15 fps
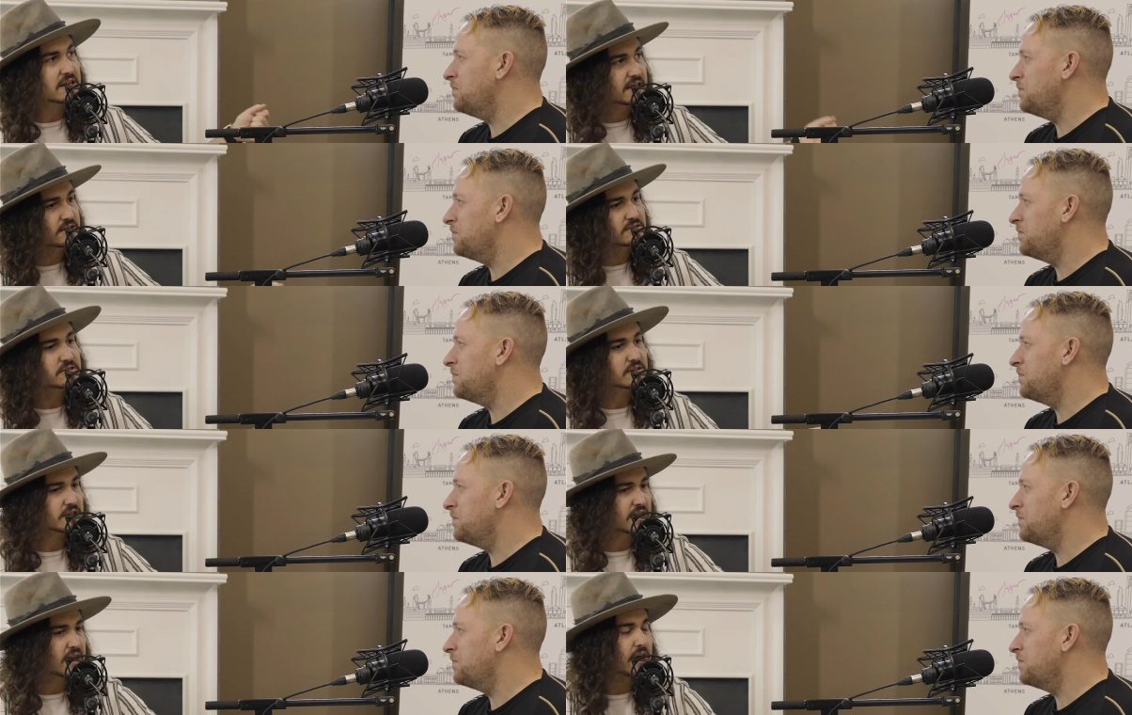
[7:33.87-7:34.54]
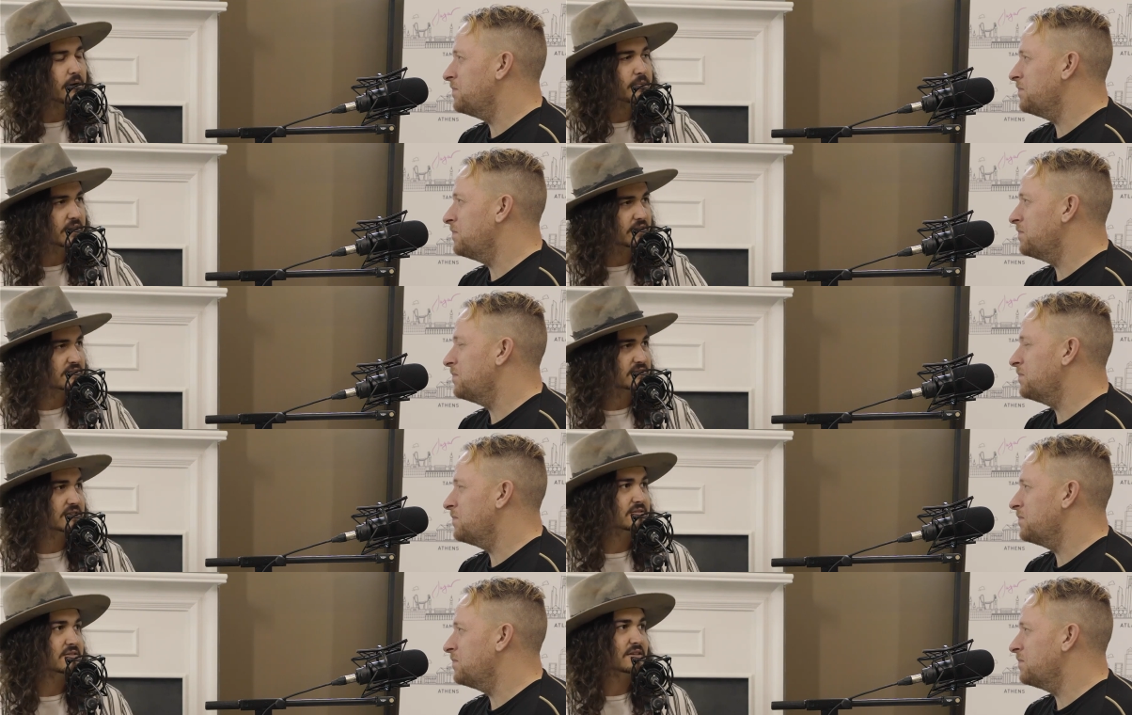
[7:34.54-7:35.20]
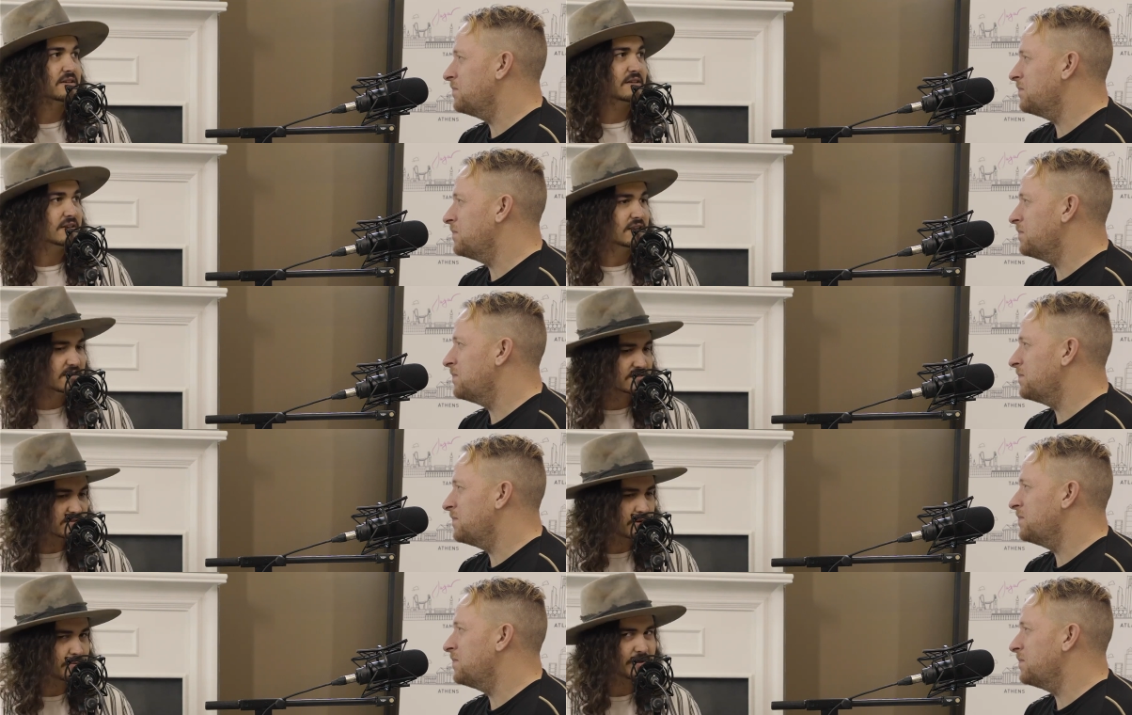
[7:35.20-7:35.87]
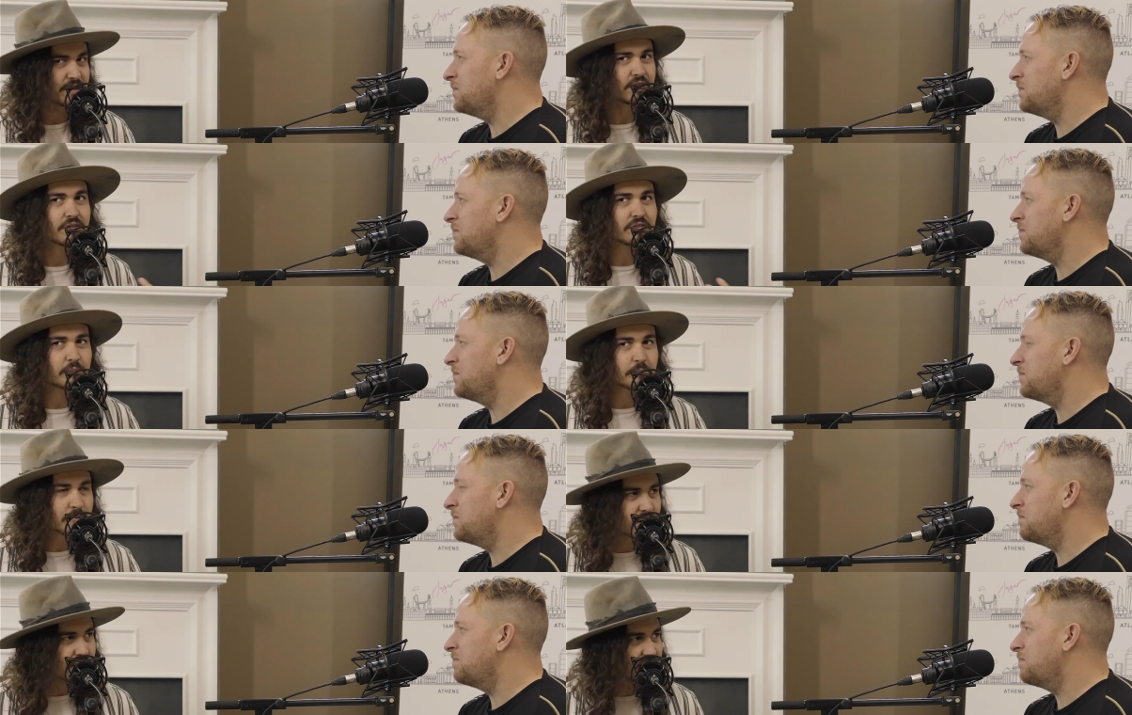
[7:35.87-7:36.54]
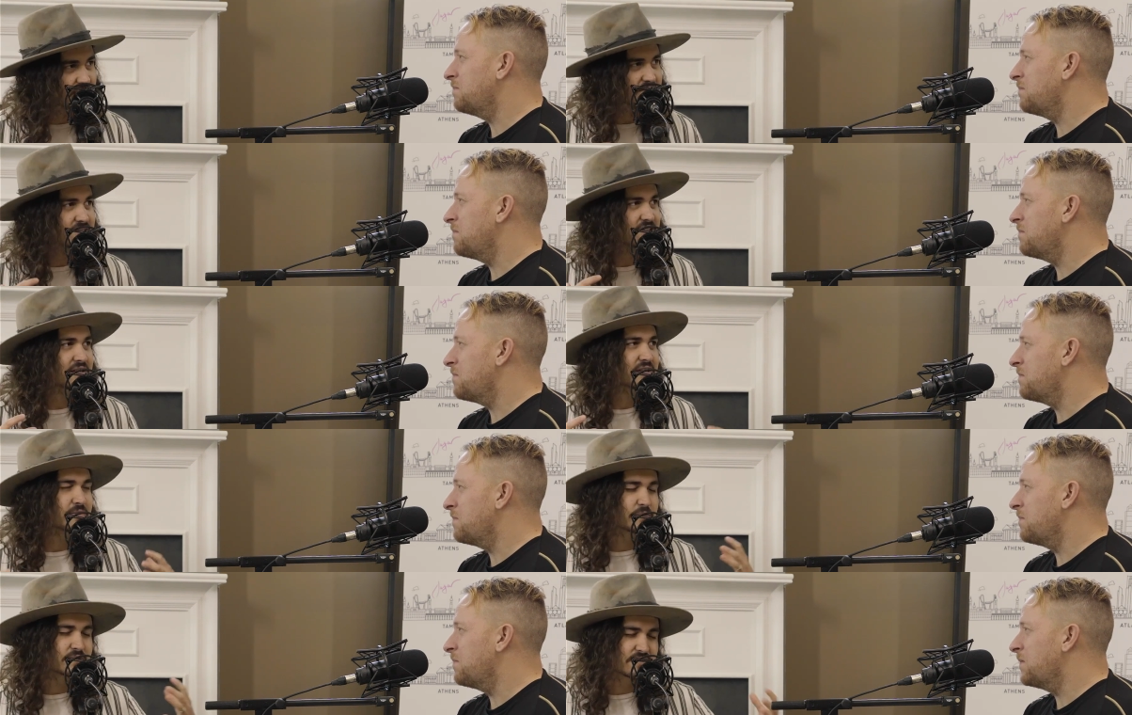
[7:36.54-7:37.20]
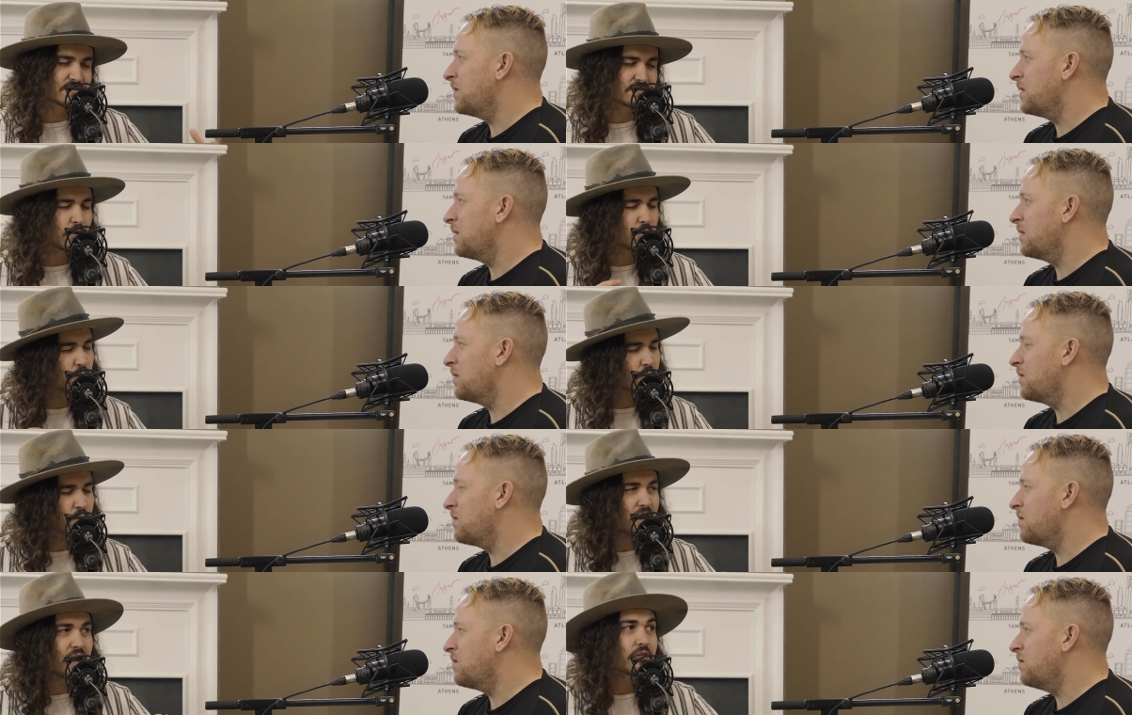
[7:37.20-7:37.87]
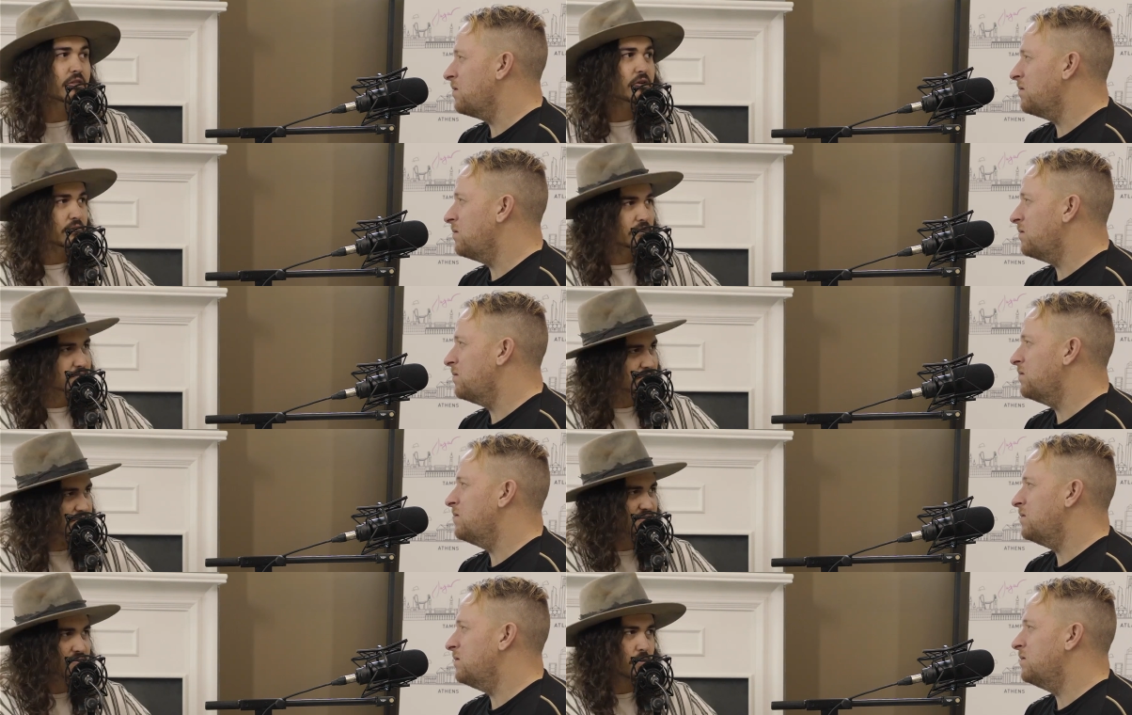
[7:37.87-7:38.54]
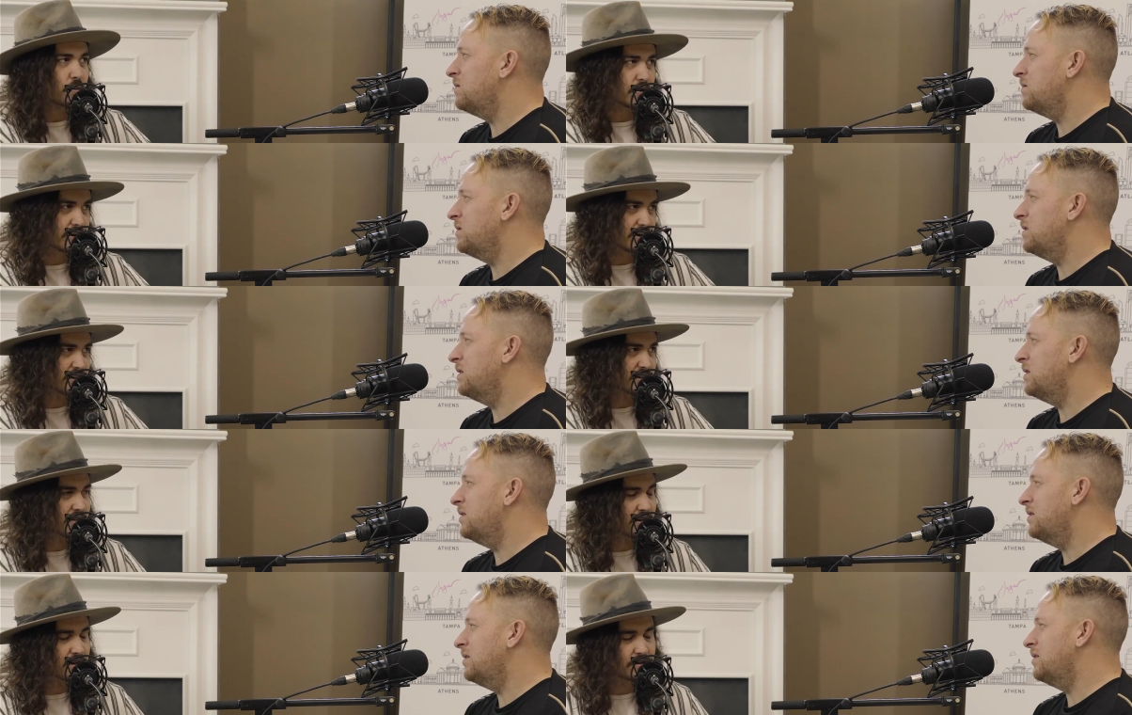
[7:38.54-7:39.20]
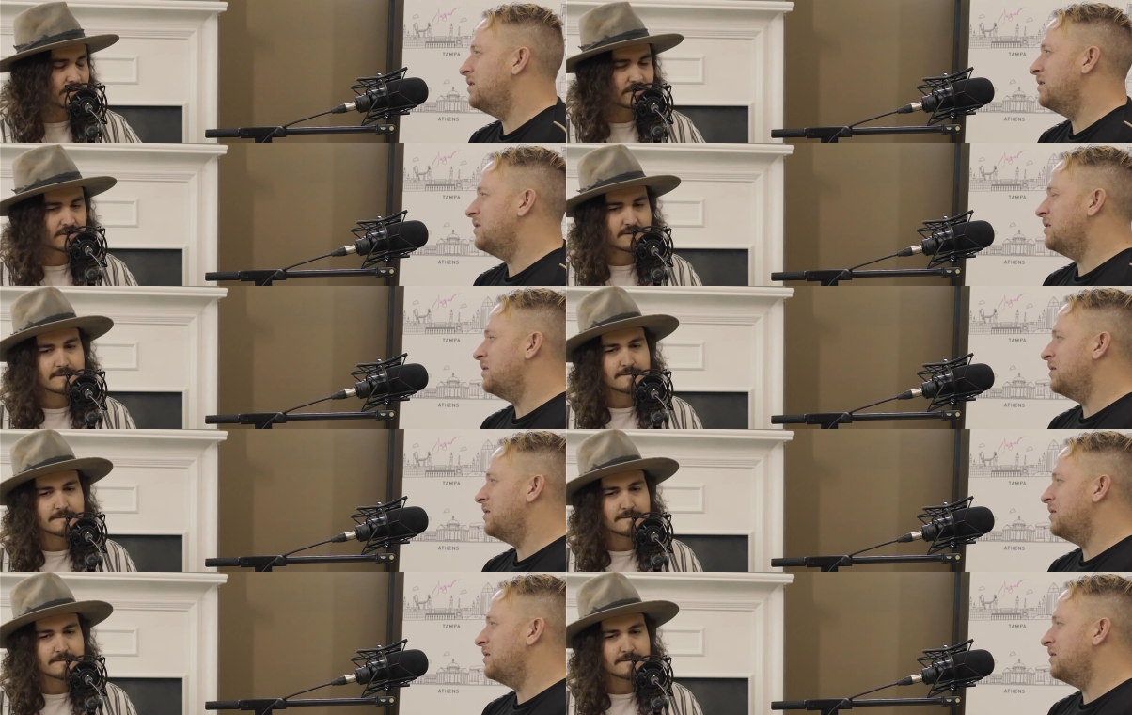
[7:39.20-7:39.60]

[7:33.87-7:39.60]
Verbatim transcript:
Speaker 1: and he took it out because he saw me get on the bus, and it was this whole other story, you know.